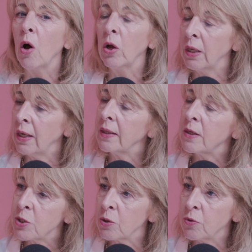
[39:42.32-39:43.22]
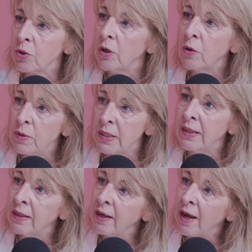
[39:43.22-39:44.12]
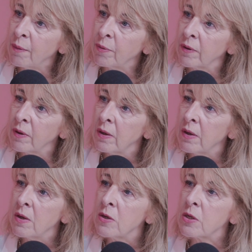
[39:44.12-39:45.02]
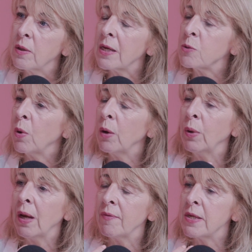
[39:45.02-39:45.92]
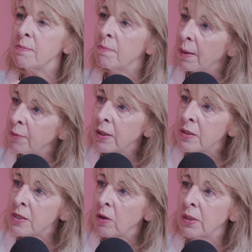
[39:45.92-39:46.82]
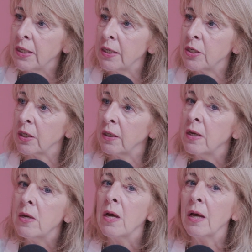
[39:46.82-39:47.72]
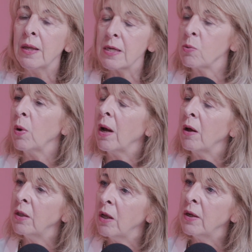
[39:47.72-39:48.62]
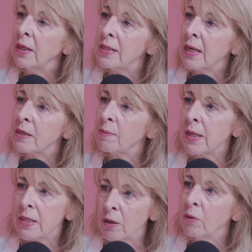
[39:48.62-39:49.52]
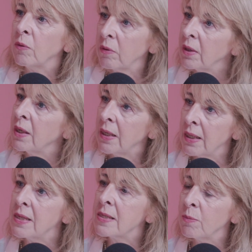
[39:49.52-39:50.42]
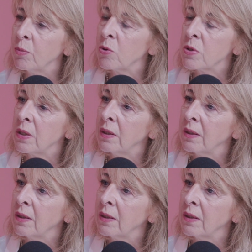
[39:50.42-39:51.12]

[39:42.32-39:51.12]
unlike the children who didn't nap. So that's where we have this memory consolidation, and that's where our learning takes place. So it is important.